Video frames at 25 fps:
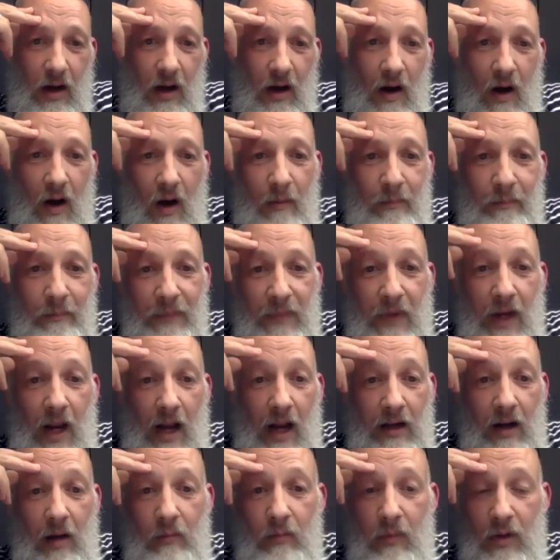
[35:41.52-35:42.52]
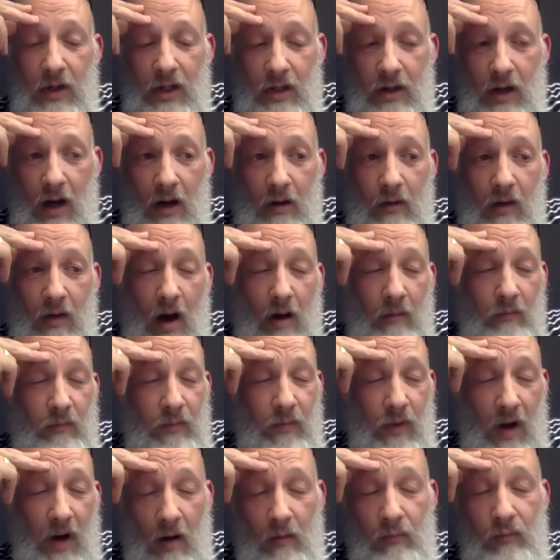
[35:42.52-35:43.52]
um, and I'm, you know, I'm,
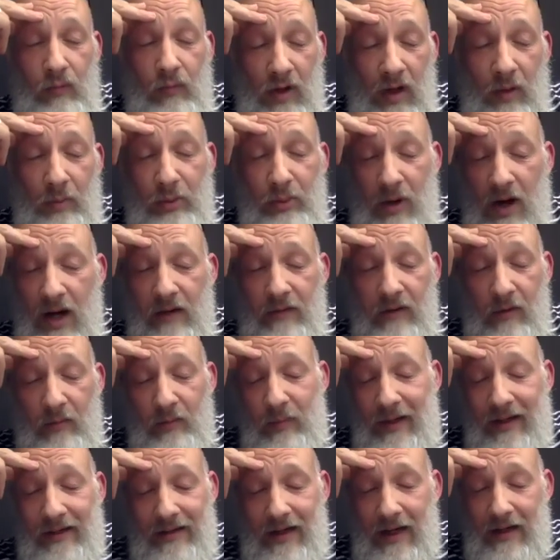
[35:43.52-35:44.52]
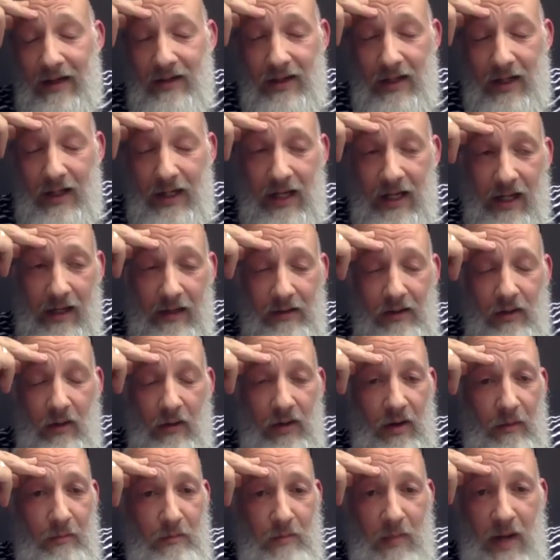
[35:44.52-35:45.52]
I'm really proud of him because actually he's got an
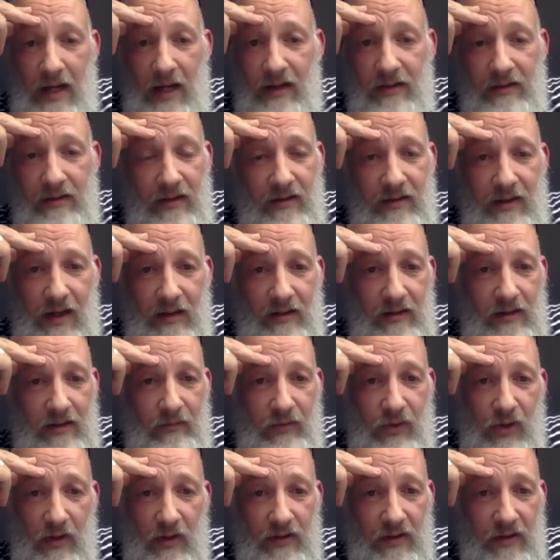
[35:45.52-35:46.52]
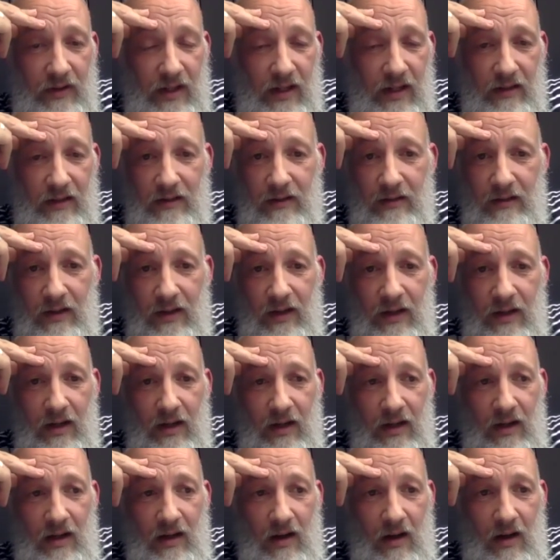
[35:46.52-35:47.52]
amazing sense of justice.
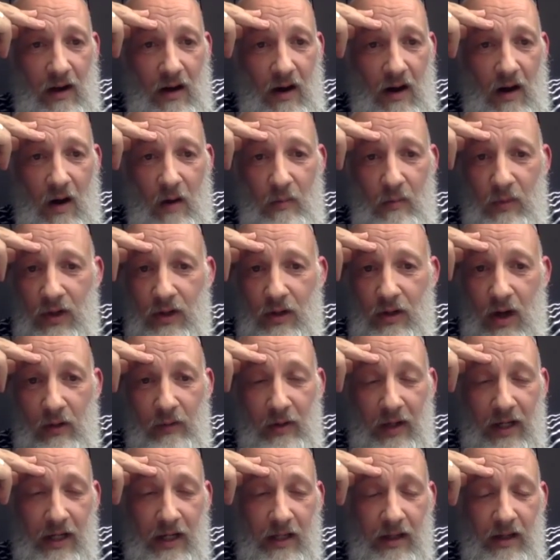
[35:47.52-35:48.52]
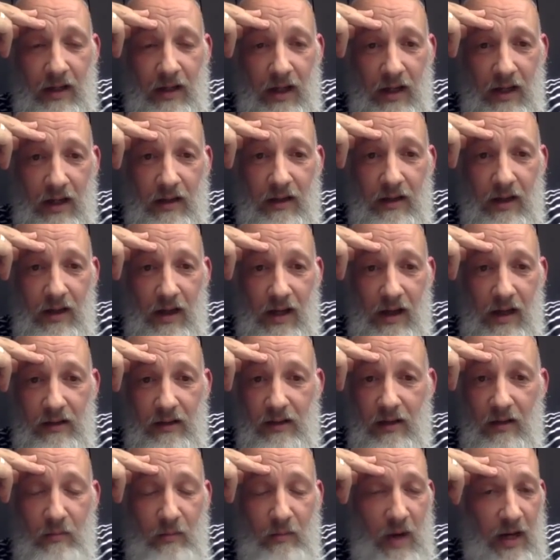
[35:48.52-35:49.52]
Um, you know, he, he, he's
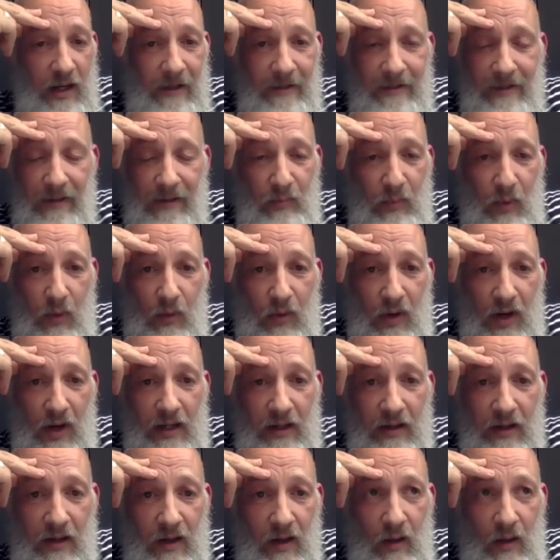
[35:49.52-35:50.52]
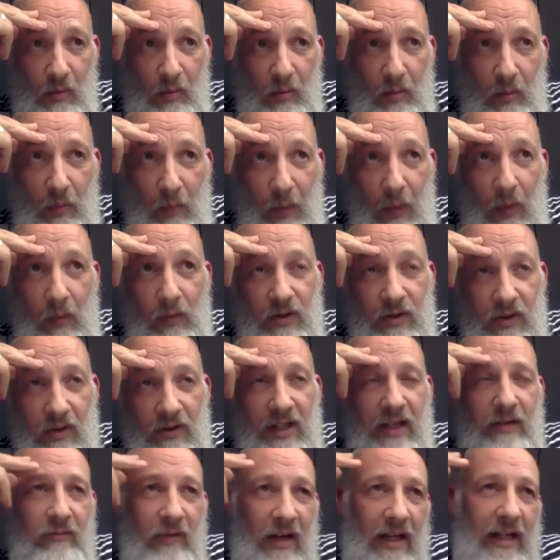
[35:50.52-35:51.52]
an amazing boy, but does
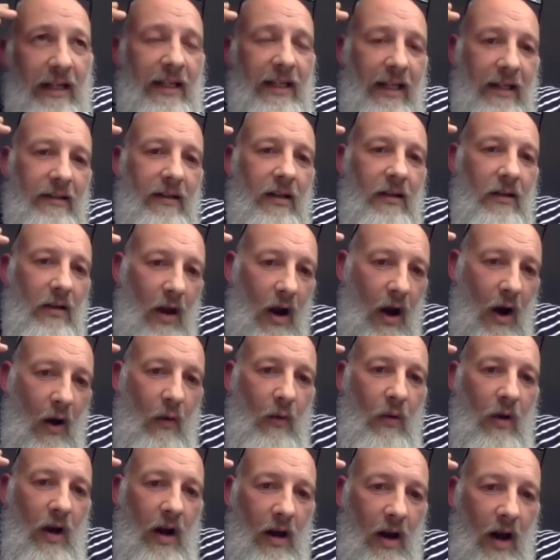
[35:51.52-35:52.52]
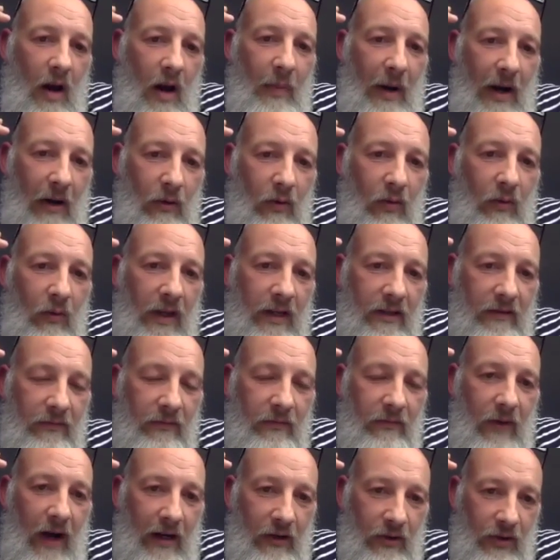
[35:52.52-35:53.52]
he really need to know about all these
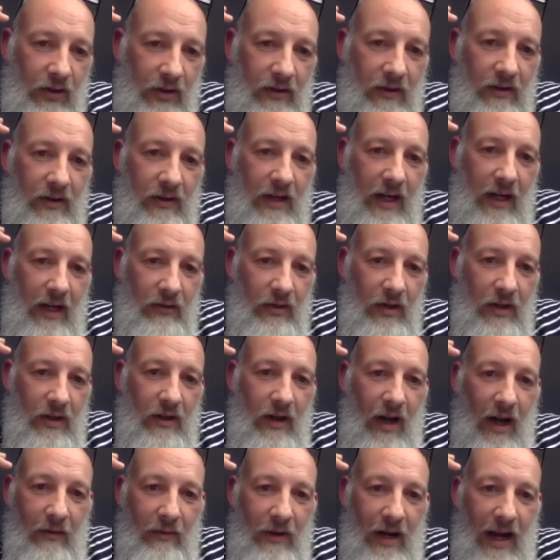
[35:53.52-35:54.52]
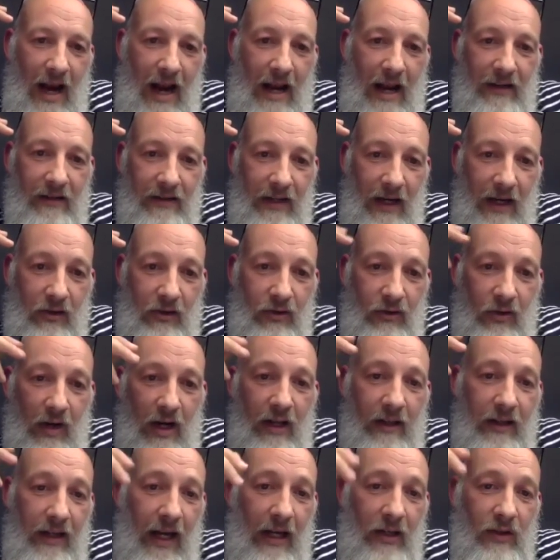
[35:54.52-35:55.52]
fractions and, you know, etc.
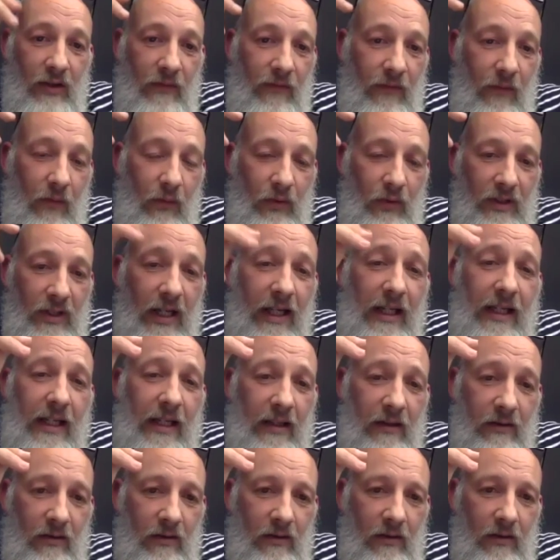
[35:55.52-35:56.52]
at the age of 14